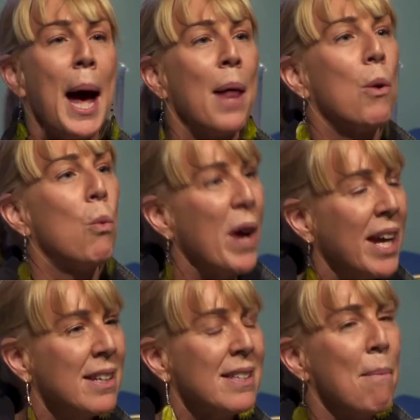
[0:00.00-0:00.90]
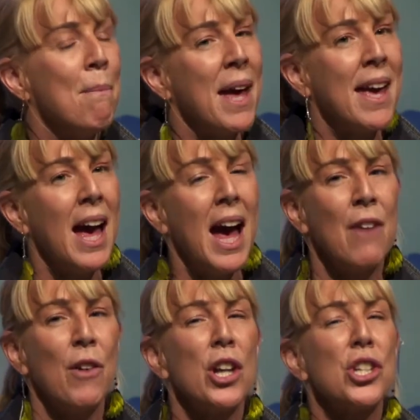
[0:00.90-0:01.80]
And the wings may
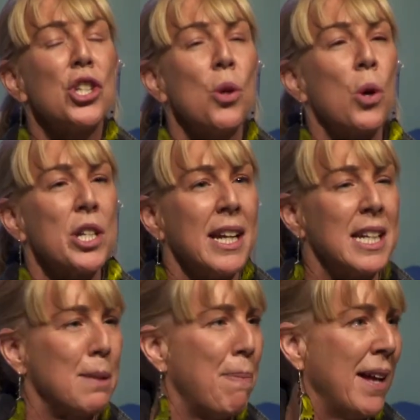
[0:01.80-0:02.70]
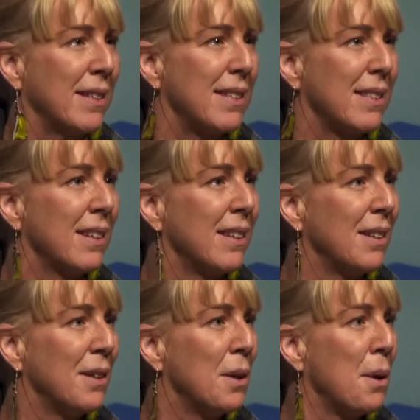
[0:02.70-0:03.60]
have a short expanse,
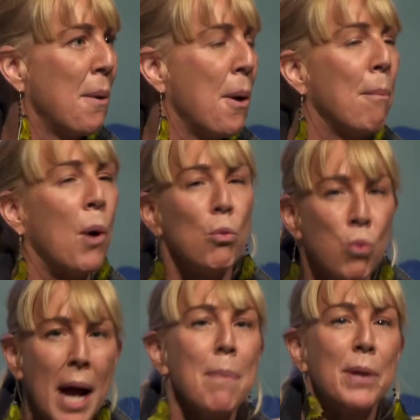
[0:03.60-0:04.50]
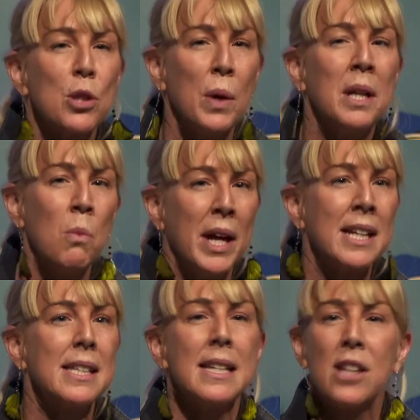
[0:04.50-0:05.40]
but right between
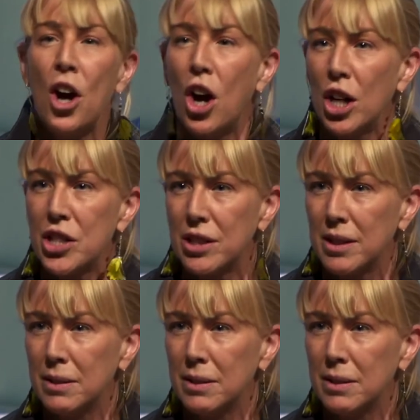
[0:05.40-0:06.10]
wings is a heart.